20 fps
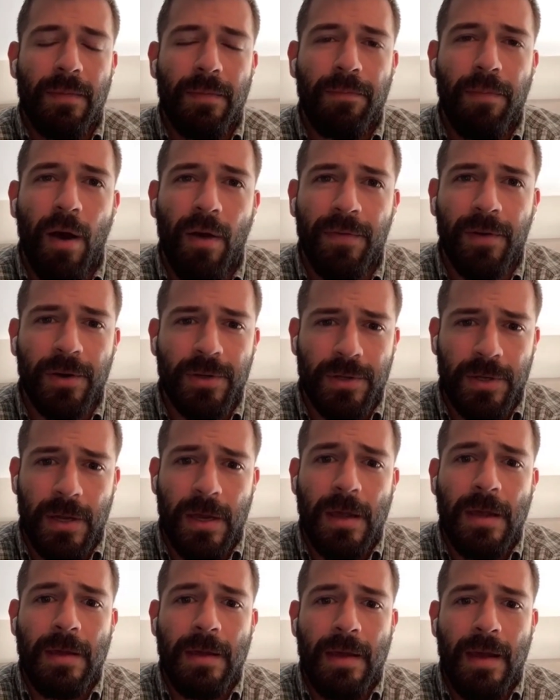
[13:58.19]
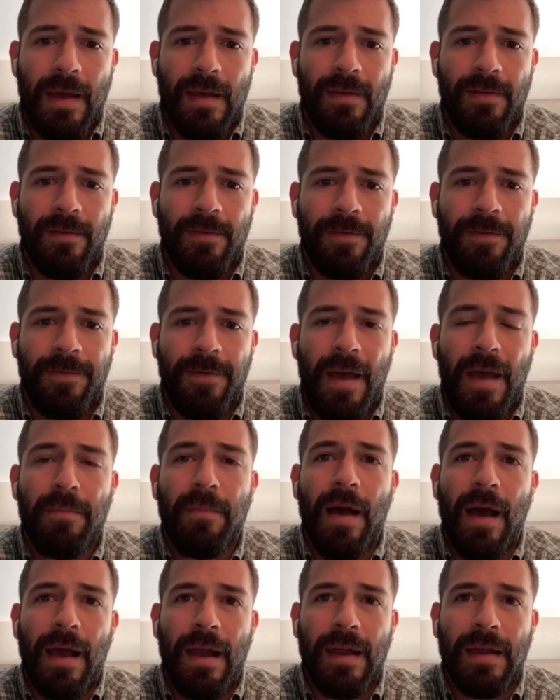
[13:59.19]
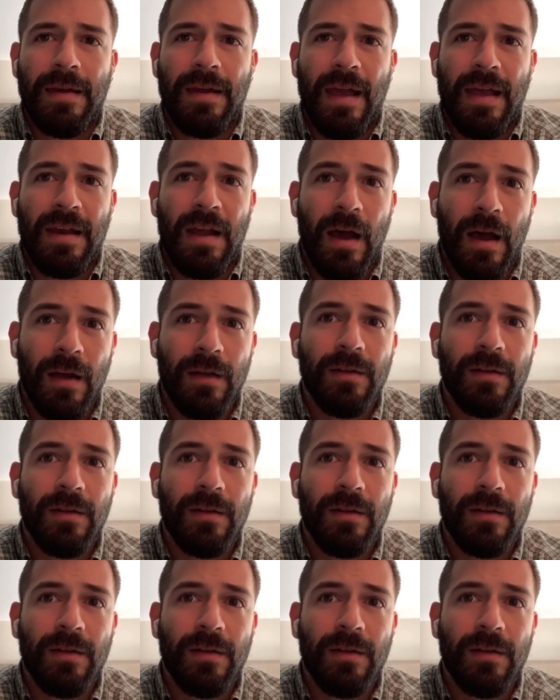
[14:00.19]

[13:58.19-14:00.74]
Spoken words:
poverty and famine and